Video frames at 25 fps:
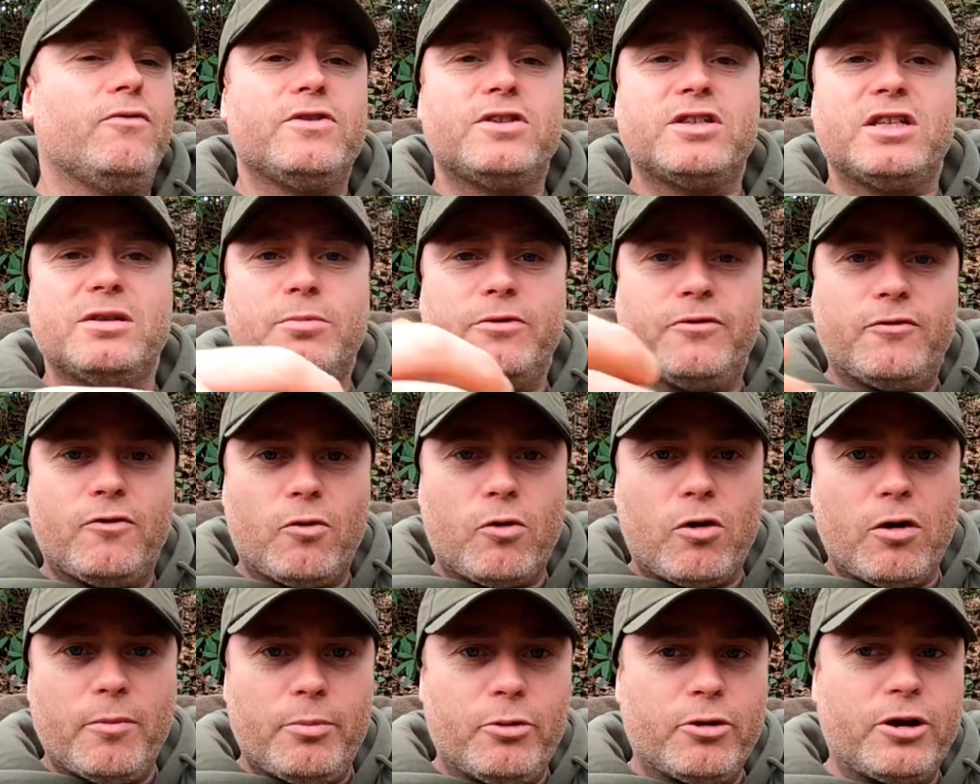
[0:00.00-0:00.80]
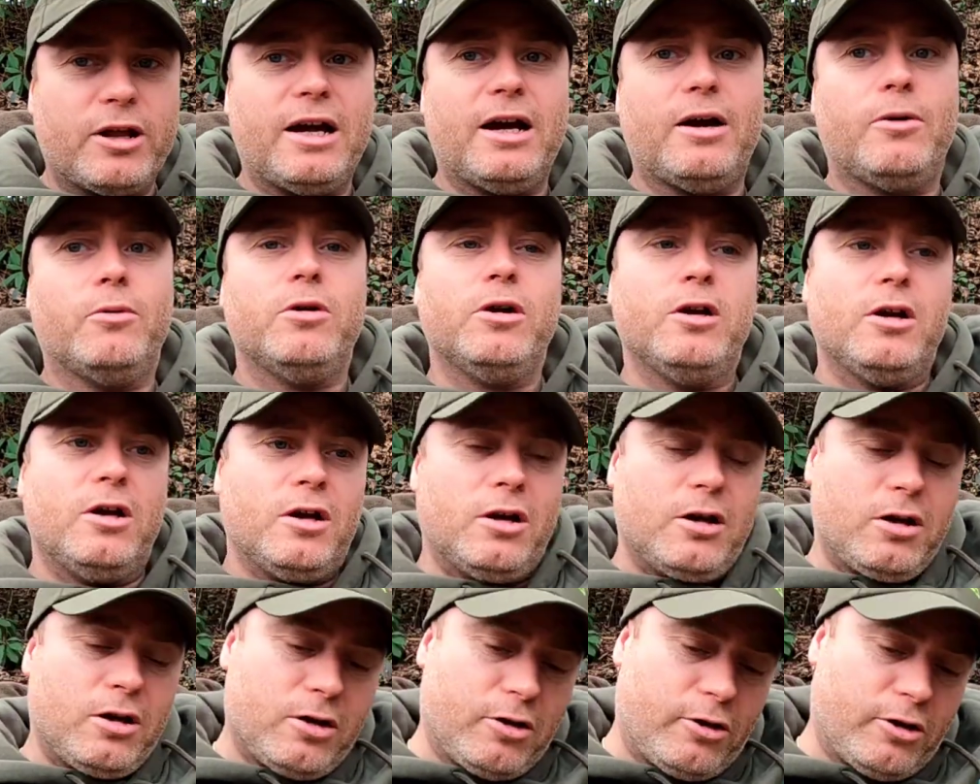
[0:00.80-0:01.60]
obviously before I put it out,
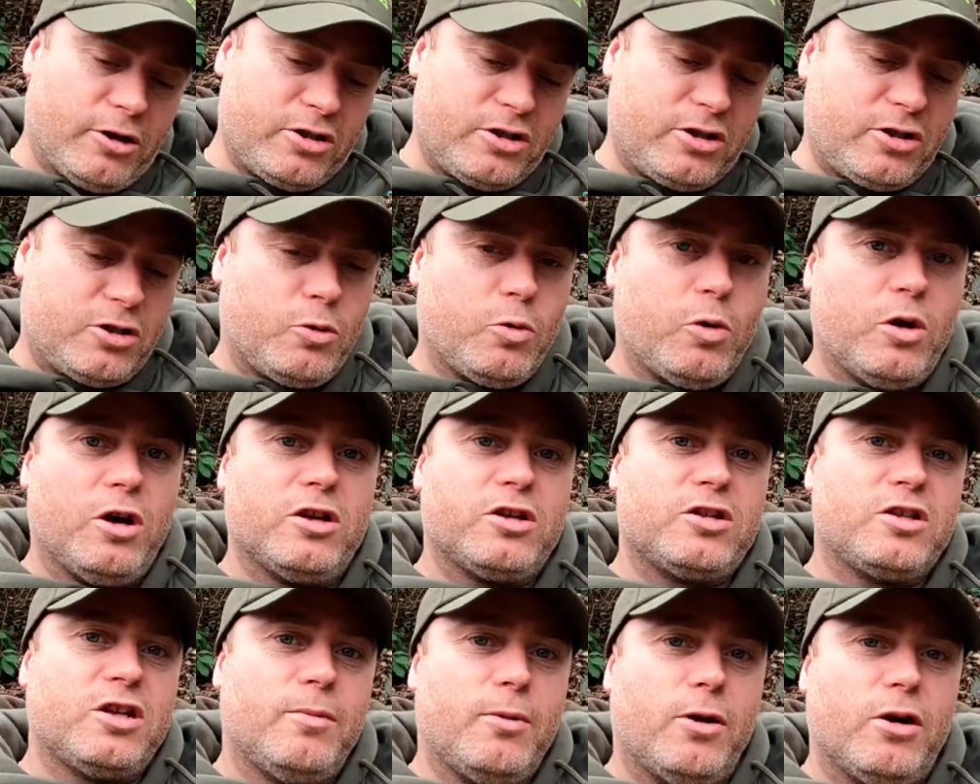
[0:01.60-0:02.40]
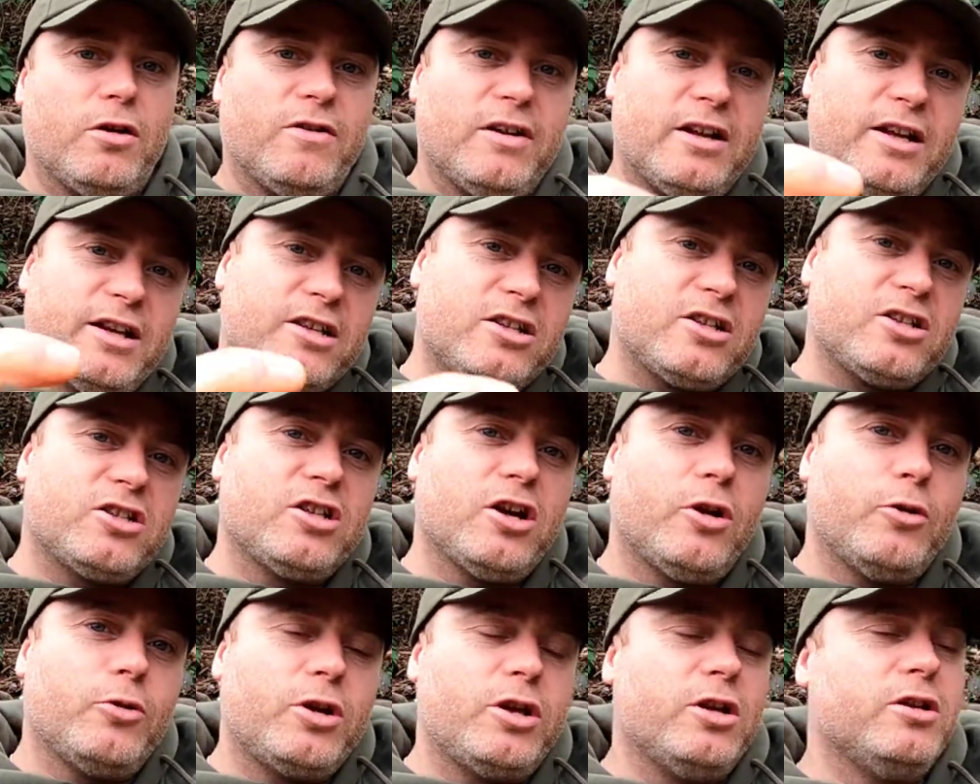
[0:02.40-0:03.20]
I squirt some over, let it
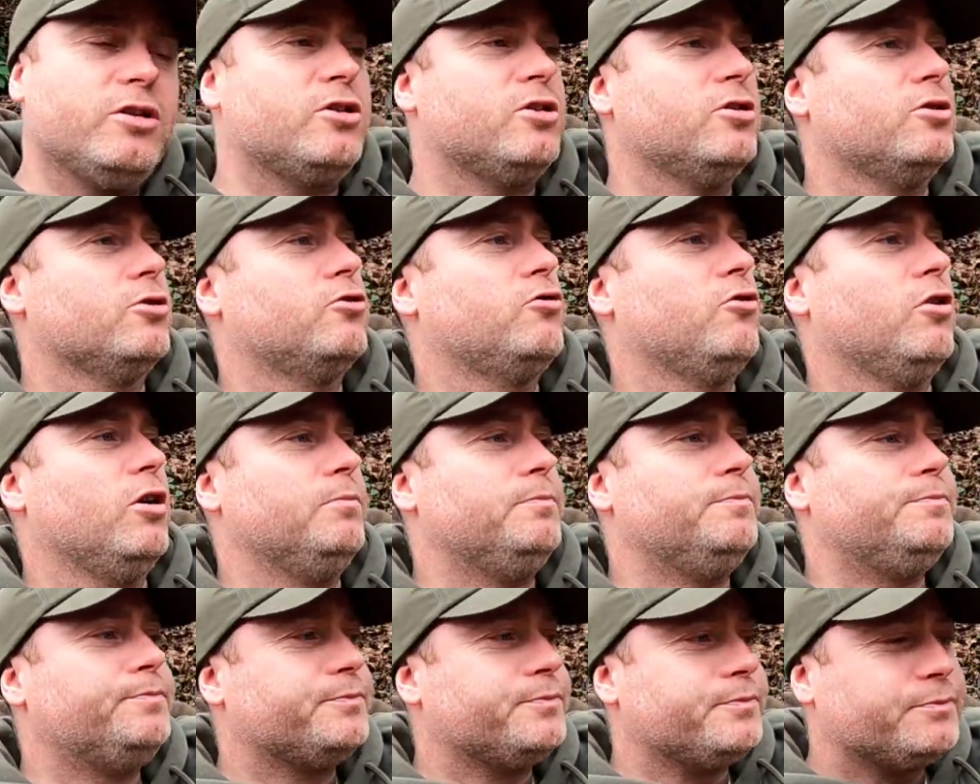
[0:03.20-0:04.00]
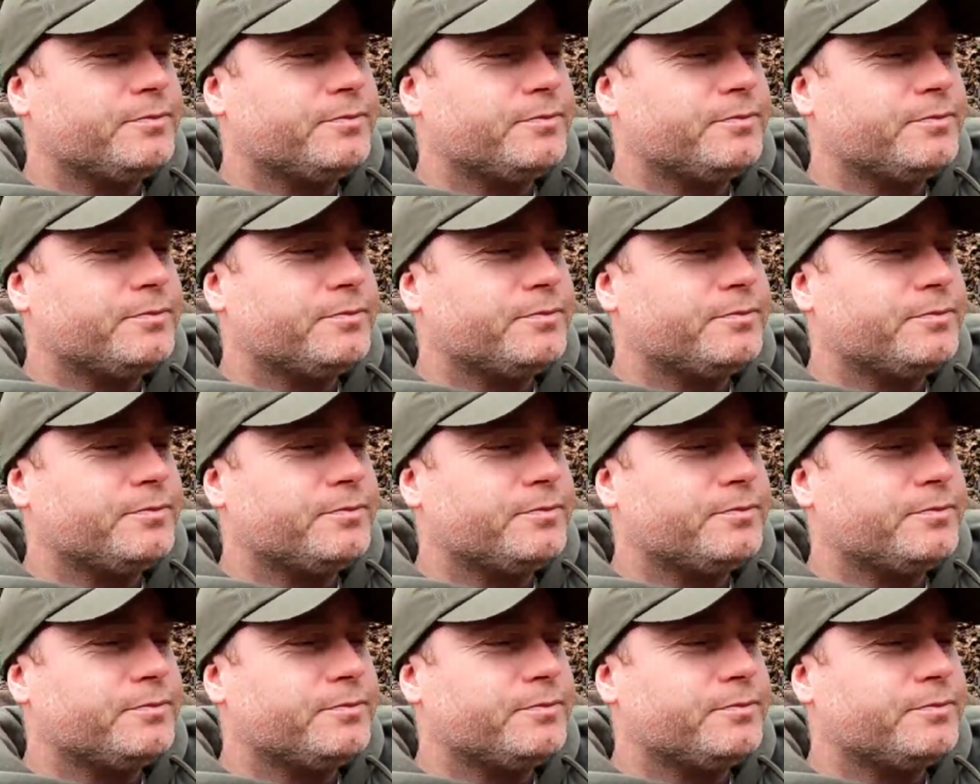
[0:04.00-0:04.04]
soak into the crumb.